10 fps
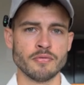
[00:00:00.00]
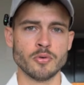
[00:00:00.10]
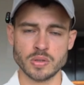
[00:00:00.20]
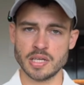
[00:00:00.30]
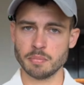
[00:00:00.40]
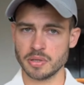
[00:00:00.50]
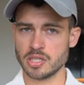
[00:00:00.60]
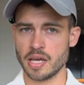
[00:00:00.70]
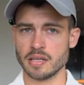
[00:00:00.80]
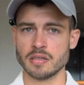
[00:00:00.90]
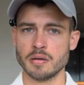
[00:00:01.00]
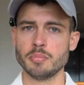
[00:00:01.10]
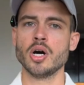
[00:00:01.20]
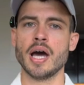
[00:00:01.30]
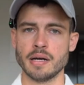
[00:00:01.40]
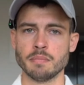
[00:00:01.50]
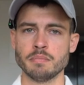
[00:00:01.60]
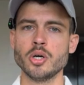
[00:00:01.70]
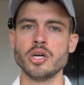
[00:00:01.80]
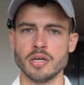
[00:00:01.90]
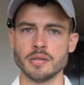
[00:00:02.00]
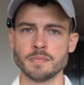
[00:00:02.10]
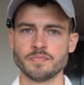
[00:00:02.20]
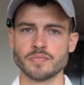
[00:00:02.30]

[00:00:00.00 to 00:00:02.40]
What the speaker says: 14% per annum per year,